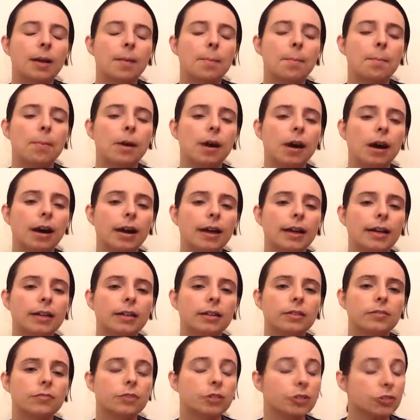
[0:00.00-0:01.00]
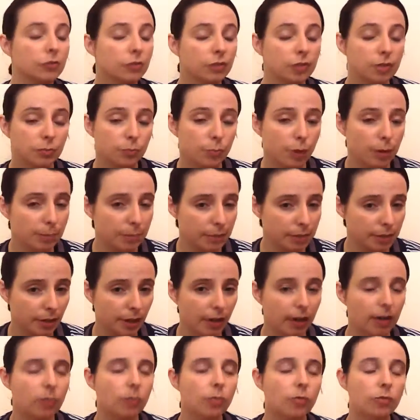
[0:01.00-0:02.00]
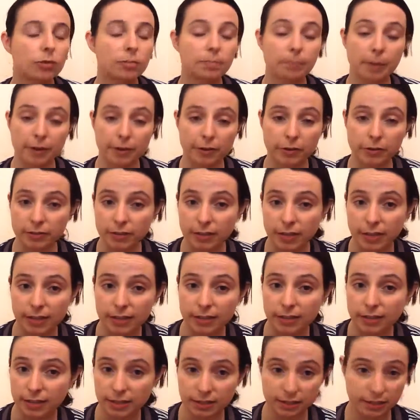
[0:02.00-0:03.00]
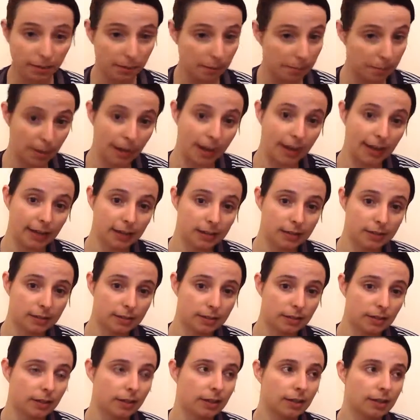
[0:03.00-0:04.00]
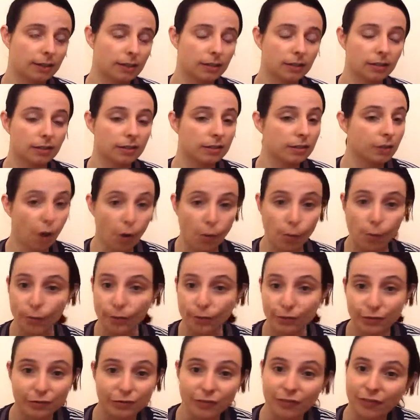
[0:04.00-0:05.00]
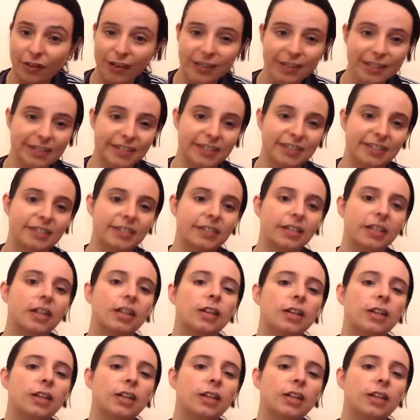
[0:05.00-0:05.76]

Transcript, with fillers: My restaurant's website was buried on the internet someplace and no one could find us.